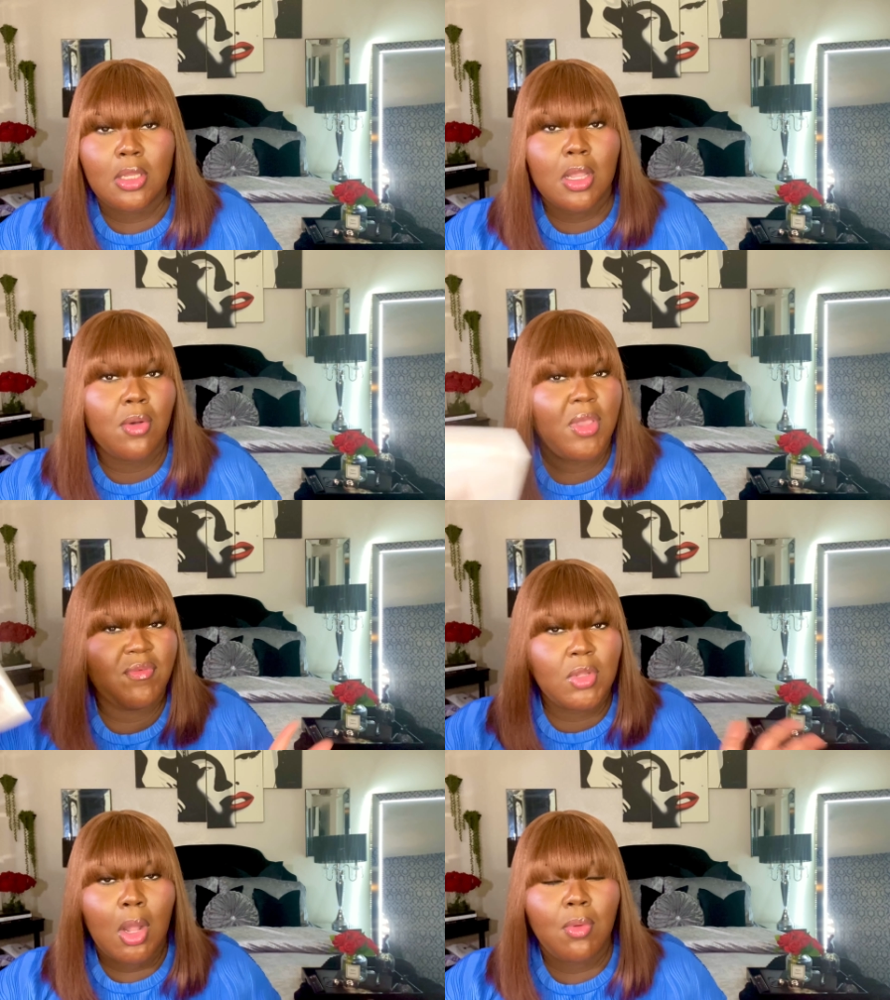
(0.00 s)
you know,
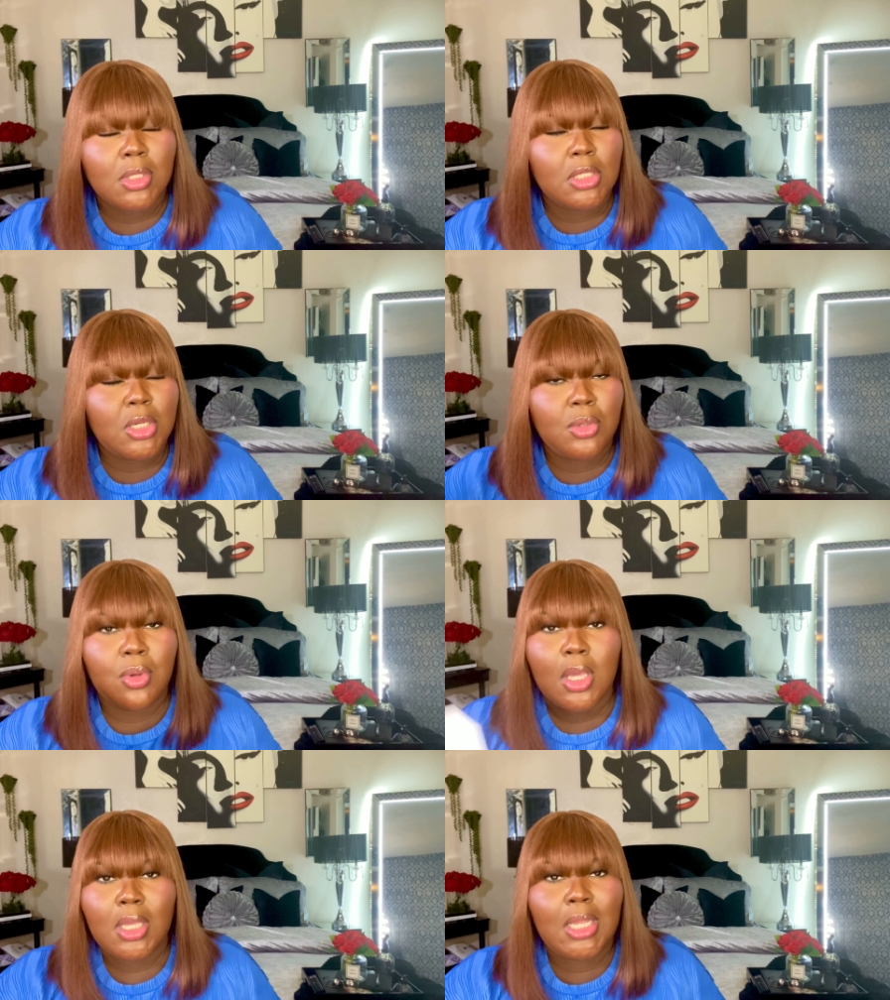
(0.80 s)
if you don't want to
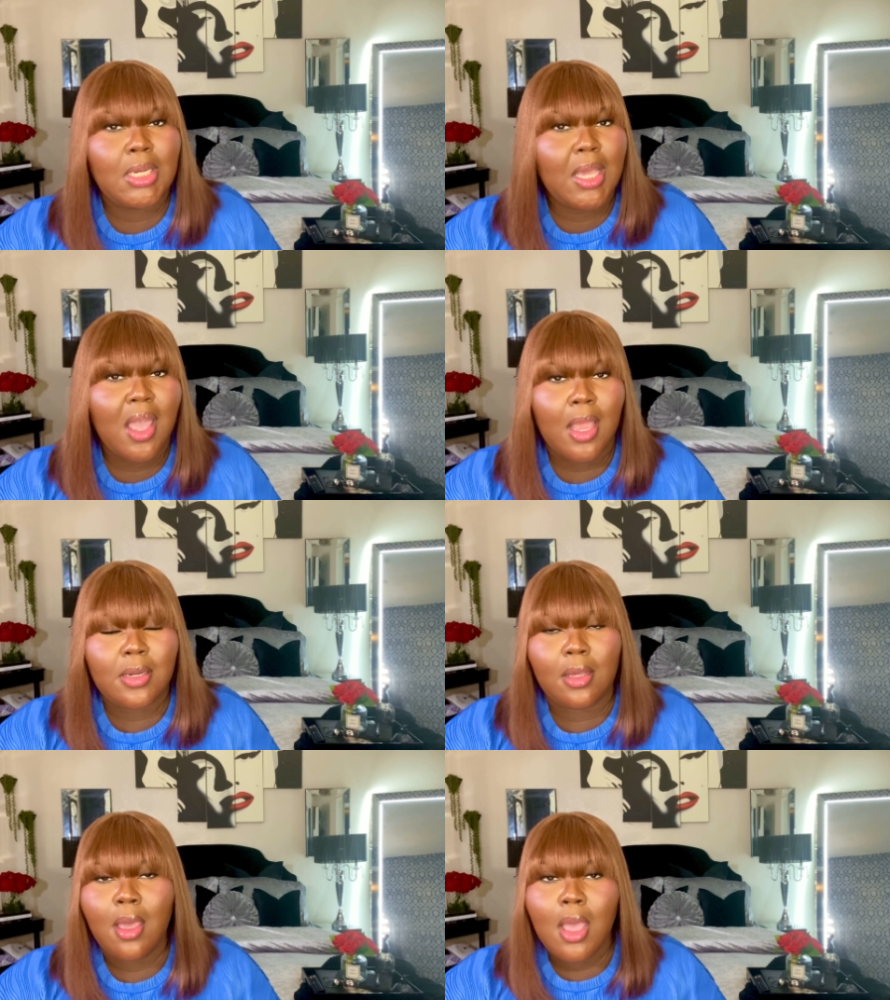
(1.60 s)
do any
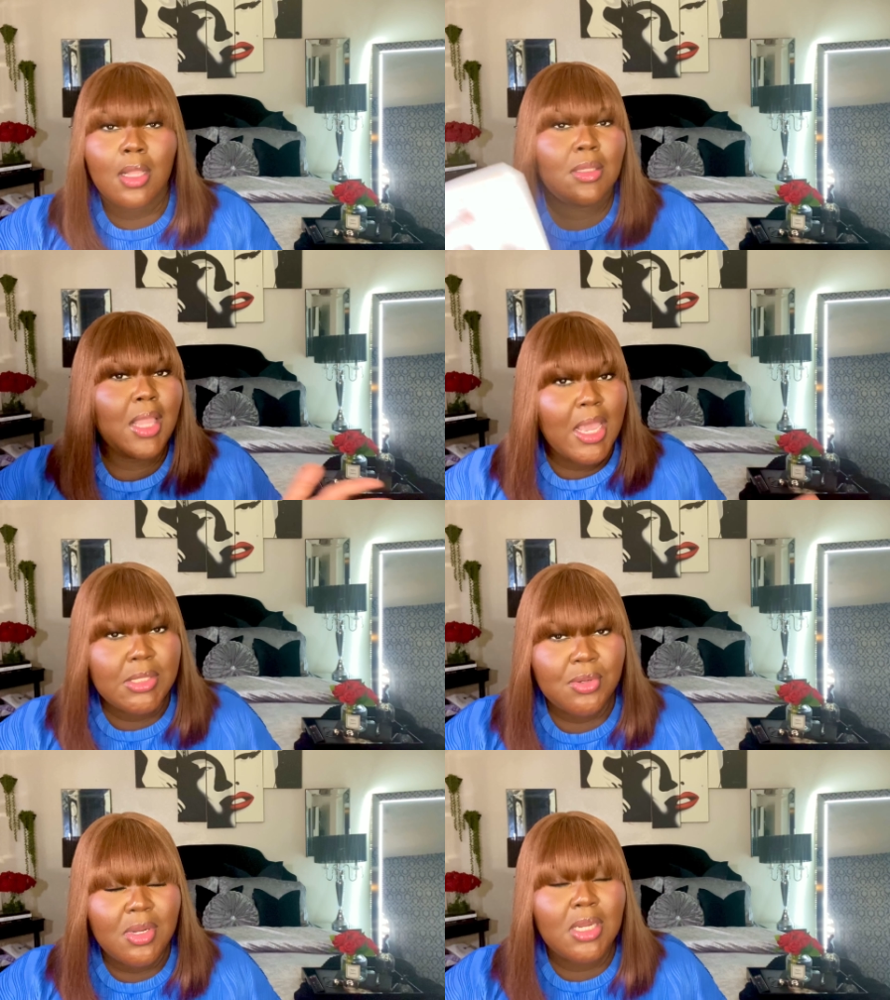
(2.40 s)
kind of
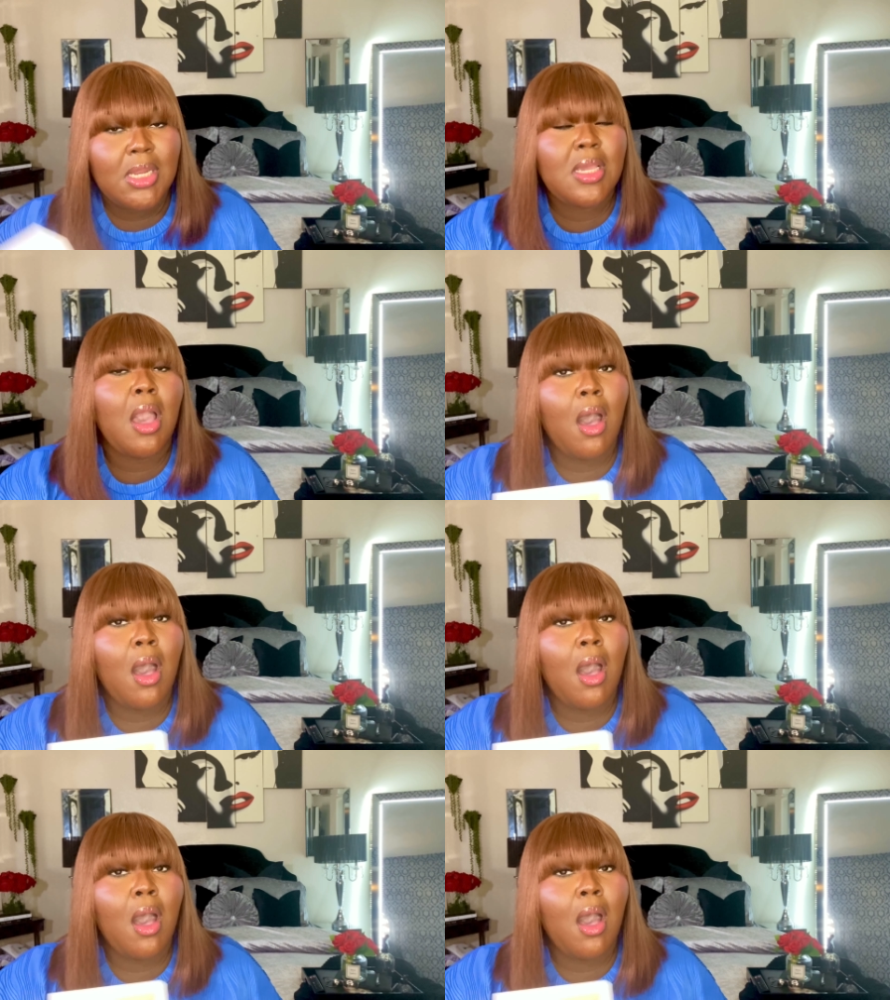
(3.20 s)
lace or anything.